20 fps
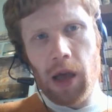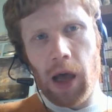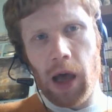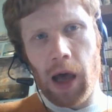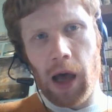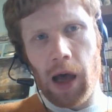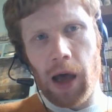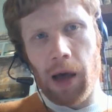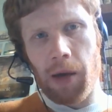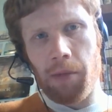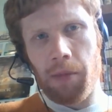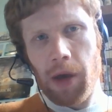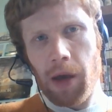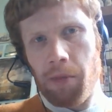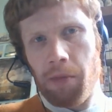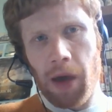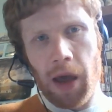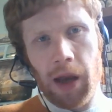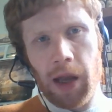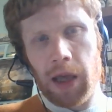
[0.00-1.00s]
Um,
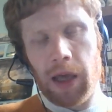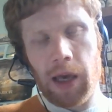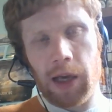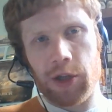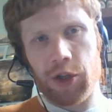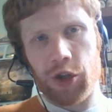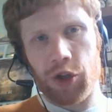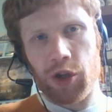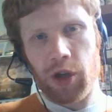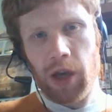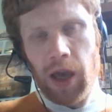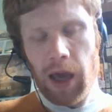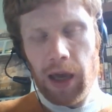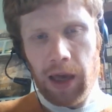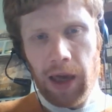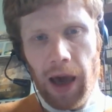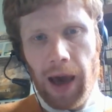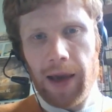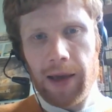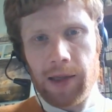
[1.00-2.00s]
in many cases, you
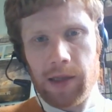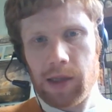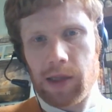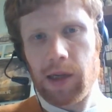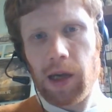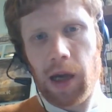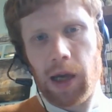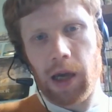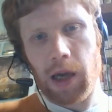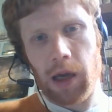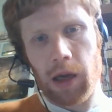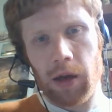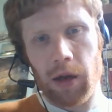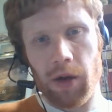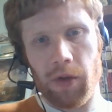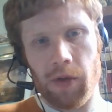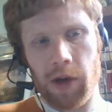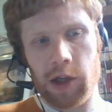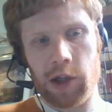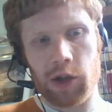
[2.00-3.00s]
get gangs attacking
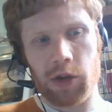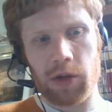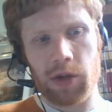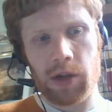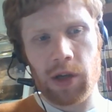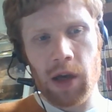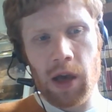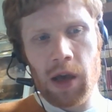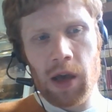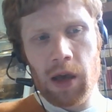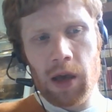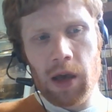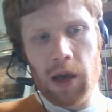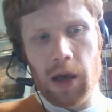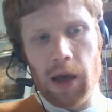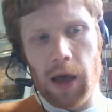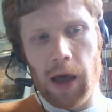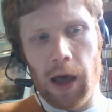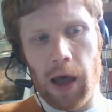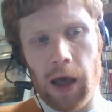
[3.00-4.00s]
individuals.
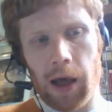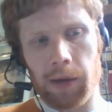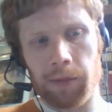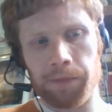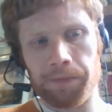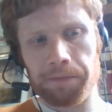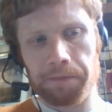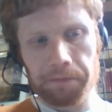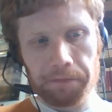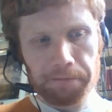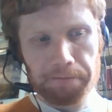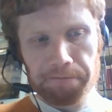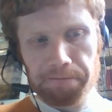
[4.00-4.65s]
Um,